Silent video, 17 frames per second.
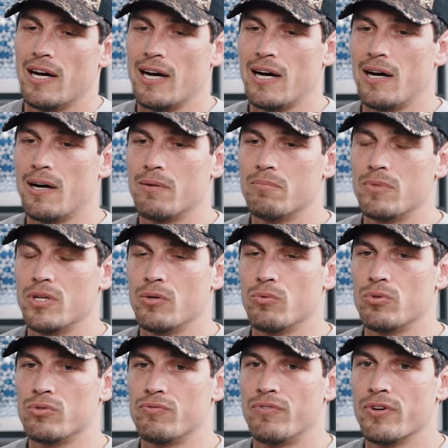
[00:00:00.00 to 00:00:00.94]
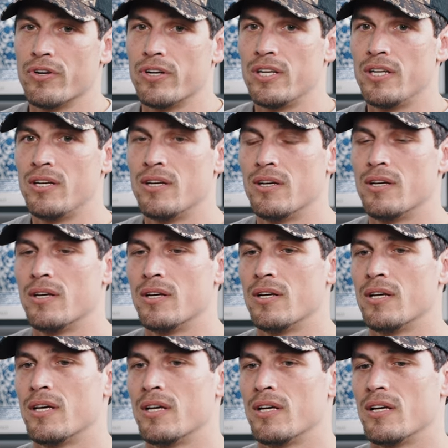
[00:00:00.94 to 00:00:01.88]
Um, it was very
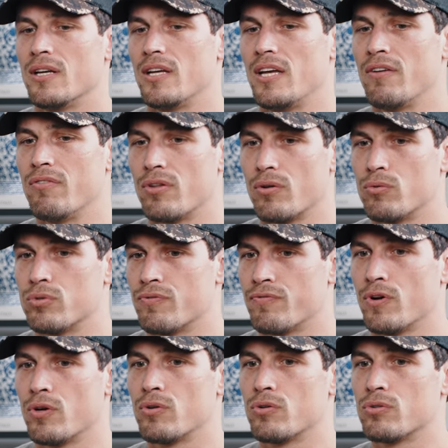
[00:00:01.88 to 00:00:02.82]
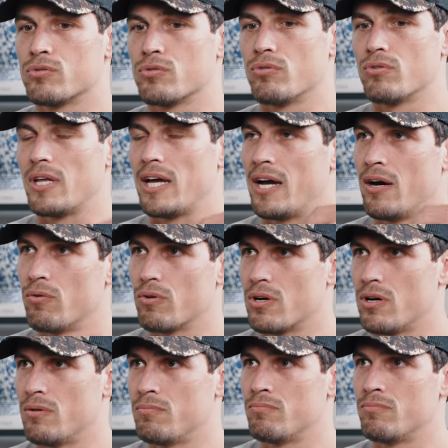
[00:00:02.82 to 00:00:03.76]
everything was focused on the
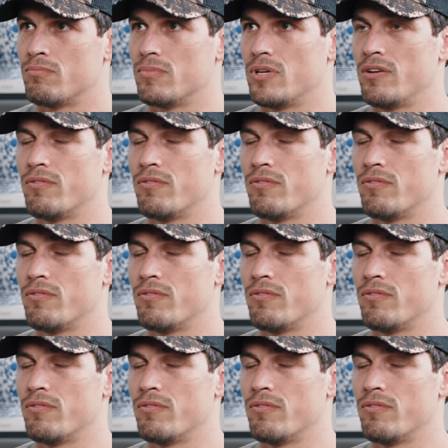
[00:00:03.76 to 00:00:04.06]
outcome.